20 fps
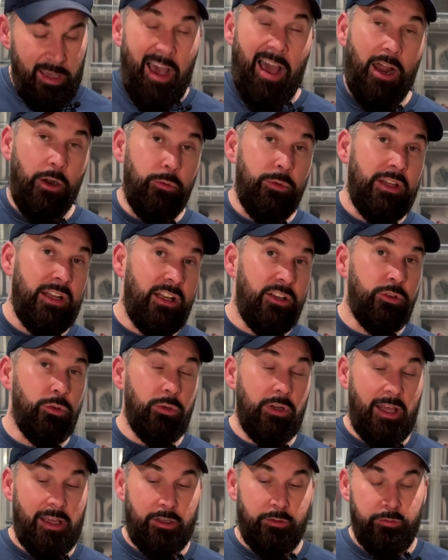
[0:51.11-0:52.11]
I really do
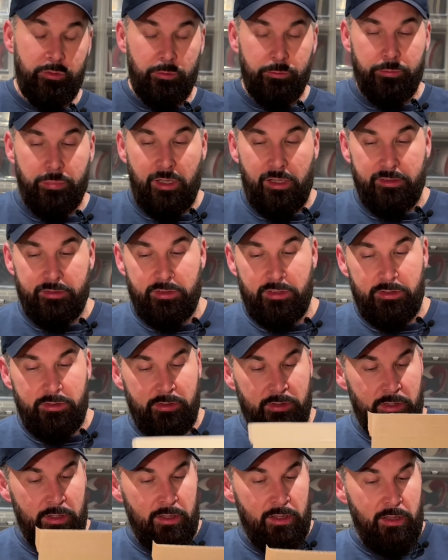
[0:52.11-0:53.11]
like Foamposite,
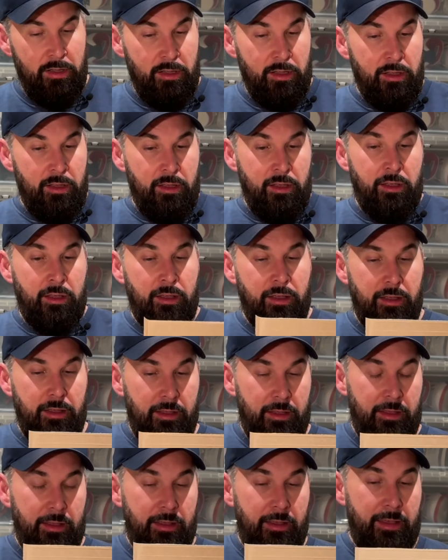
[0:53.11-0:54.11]

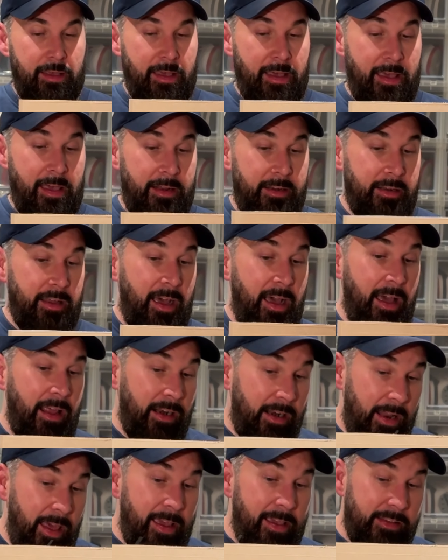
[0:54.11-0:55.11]
and I
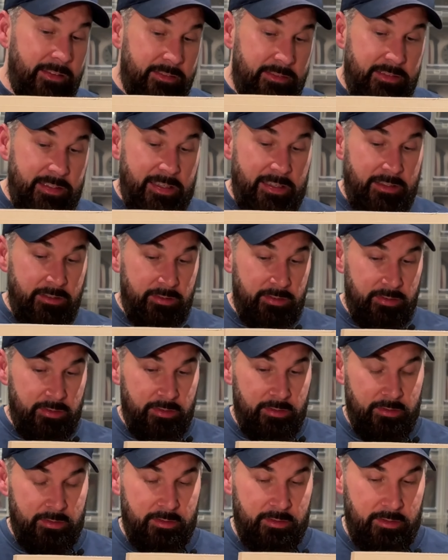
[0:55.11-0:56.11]
like these.
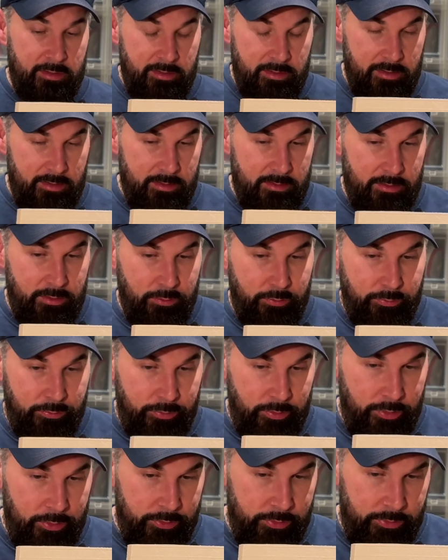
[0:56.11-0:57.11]
The
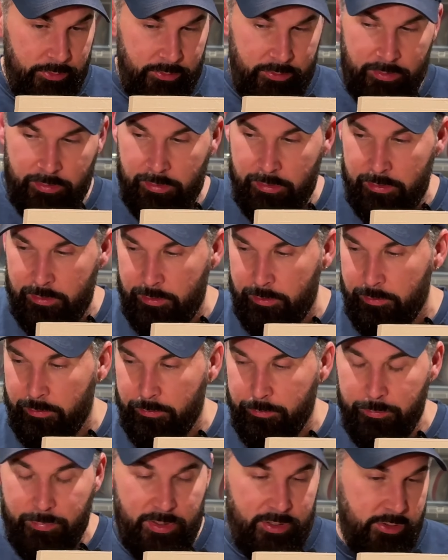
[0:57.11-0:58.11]
first
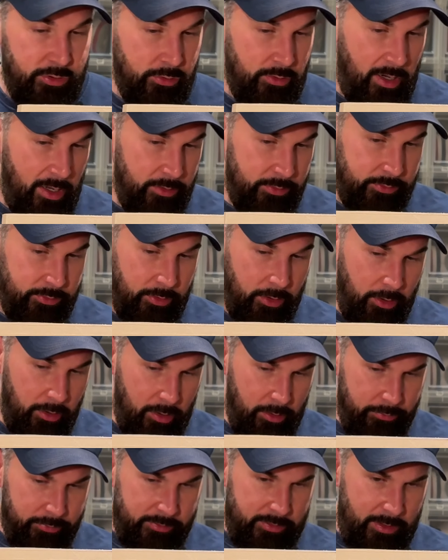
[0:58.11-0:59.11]
picture I
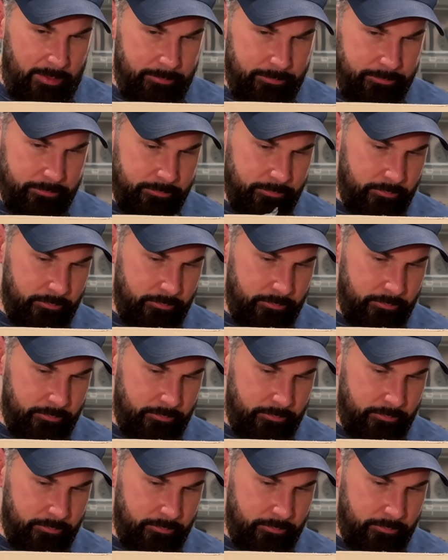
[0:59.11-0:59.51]
saw of them.